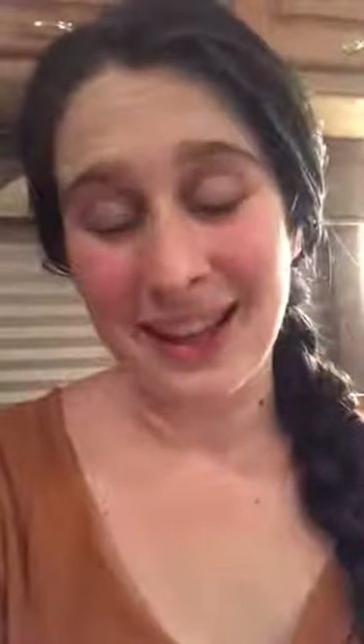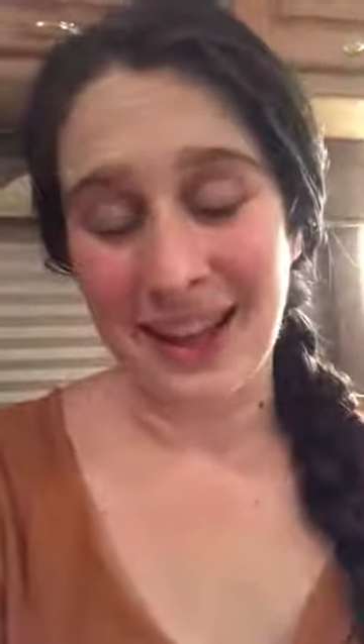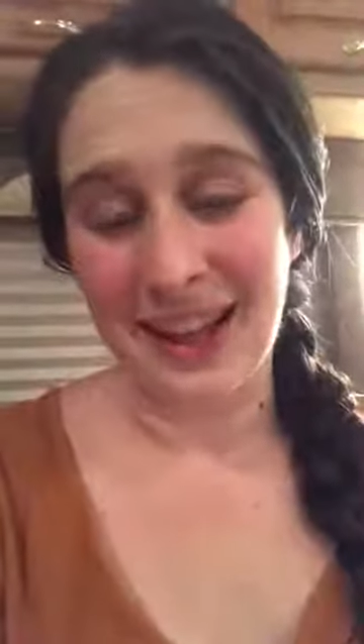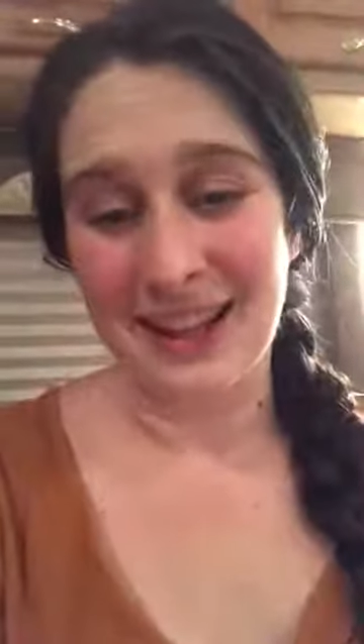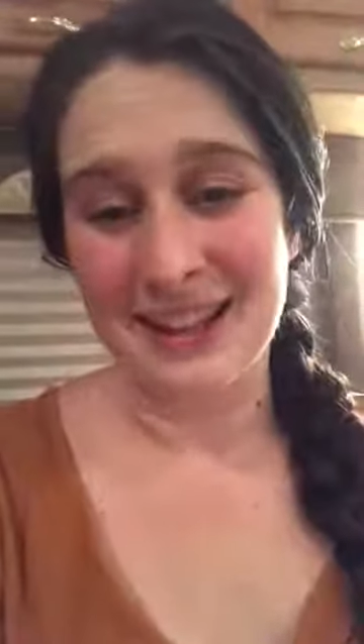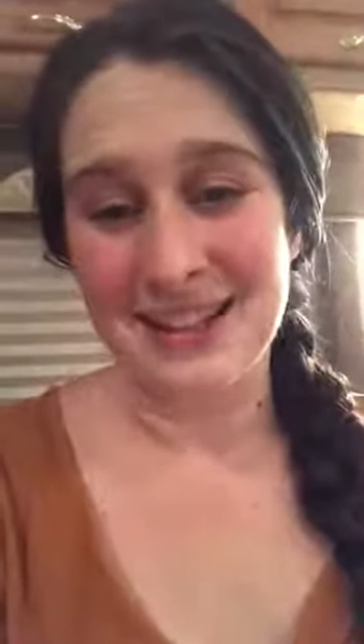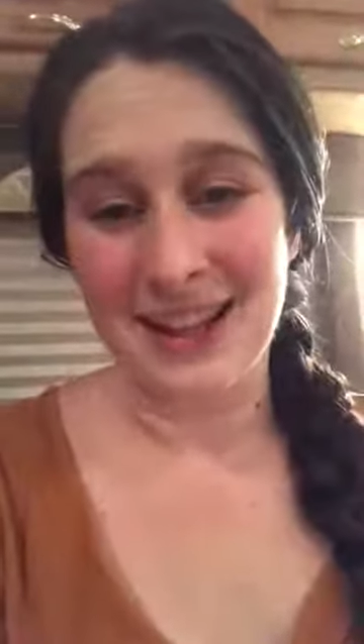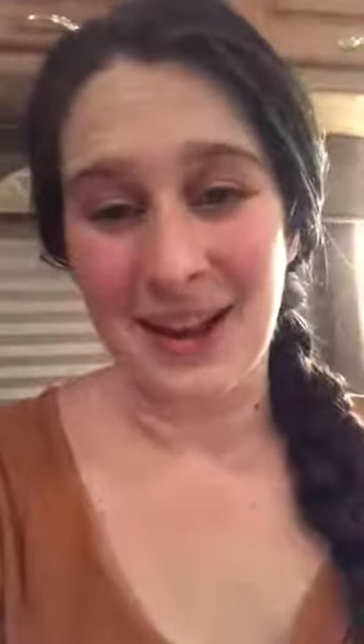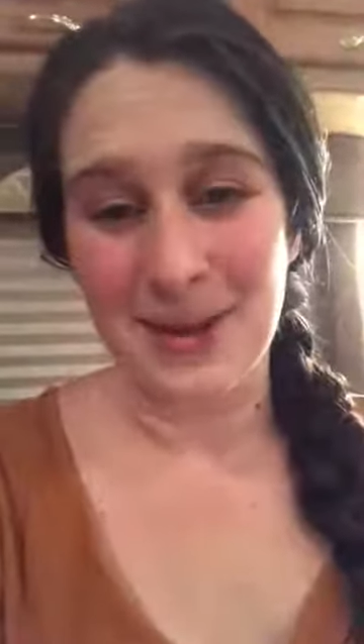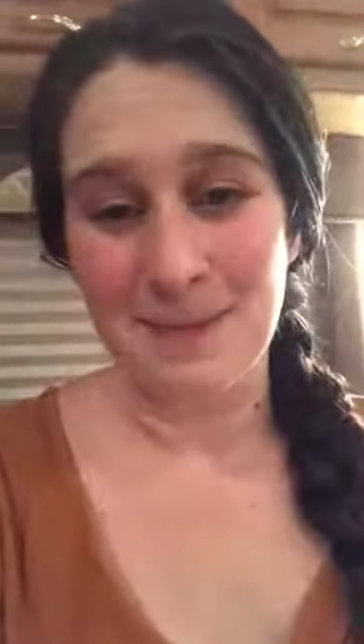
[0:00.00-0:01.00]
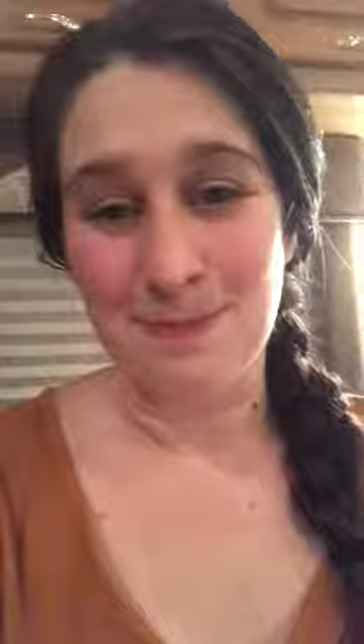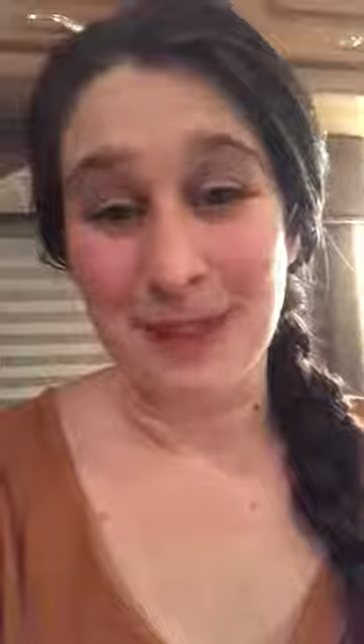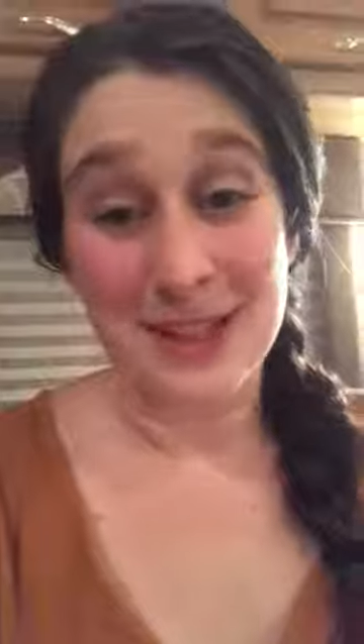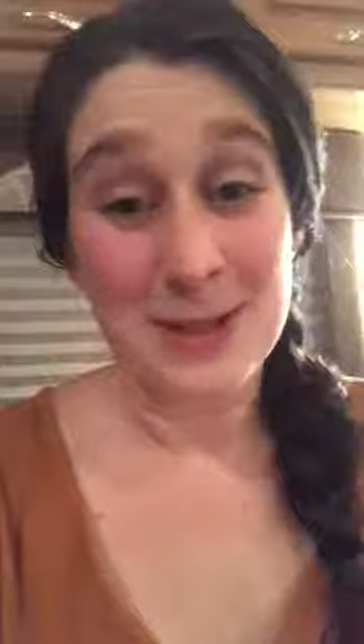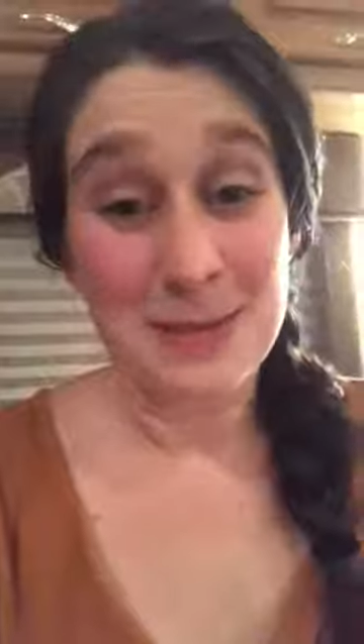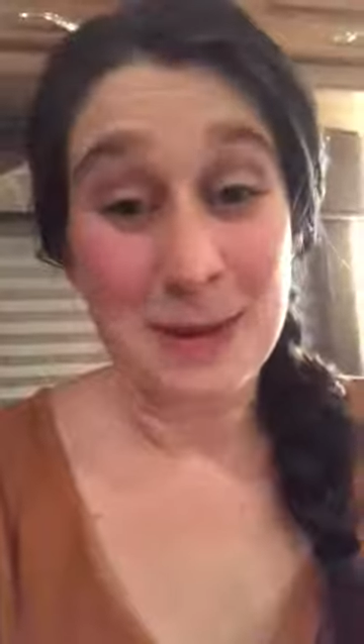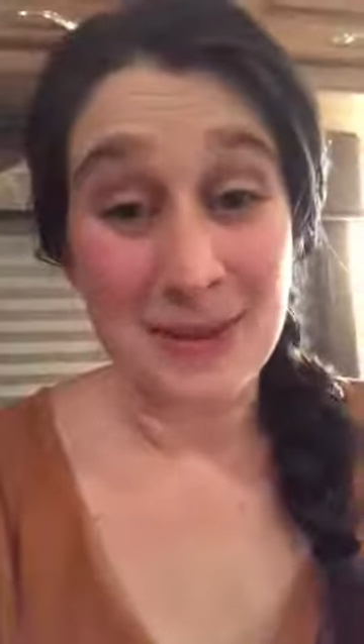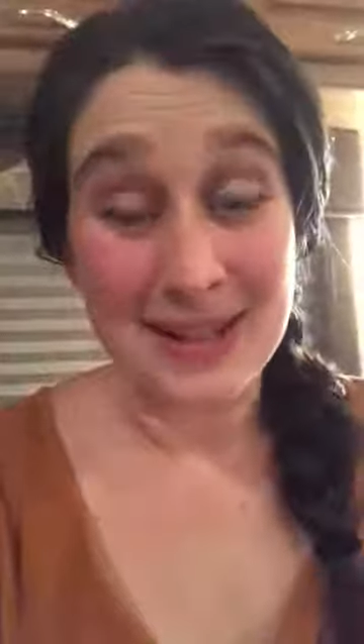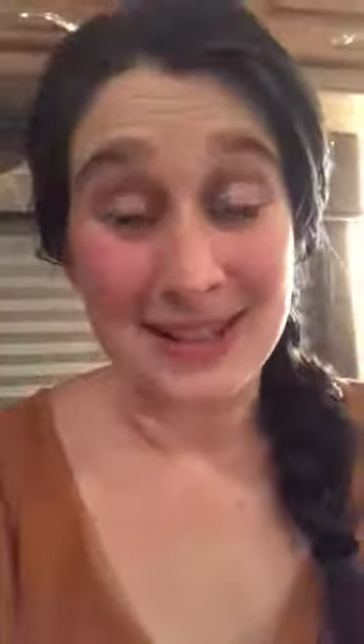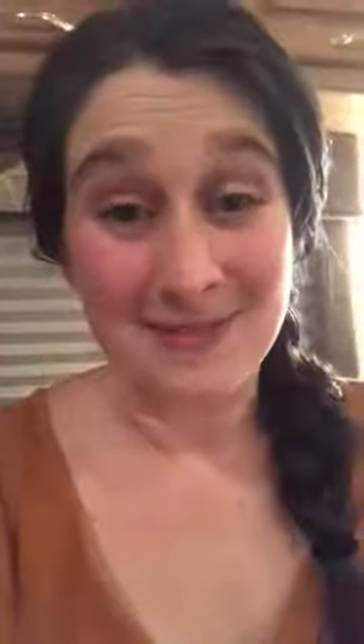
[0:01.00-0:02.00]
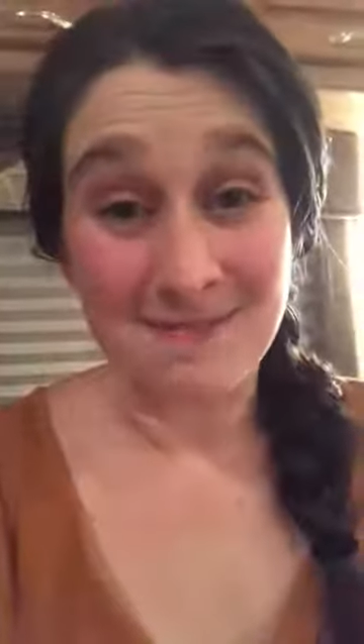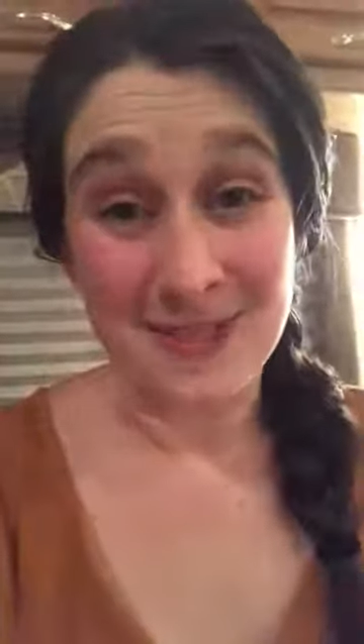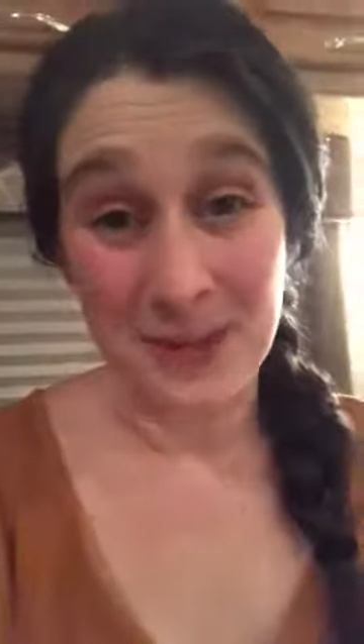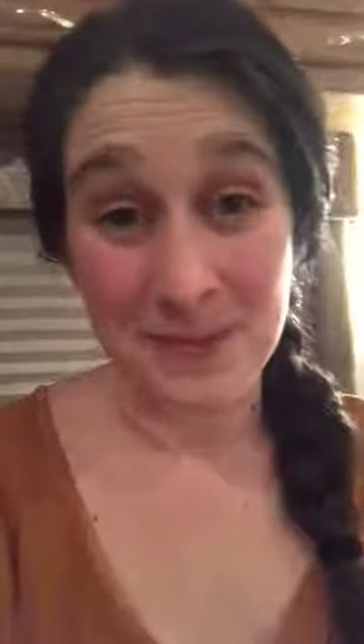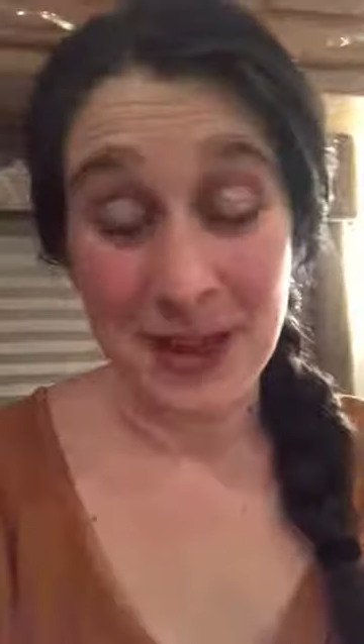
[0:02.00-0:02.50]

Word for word: and um, it's just been amazing so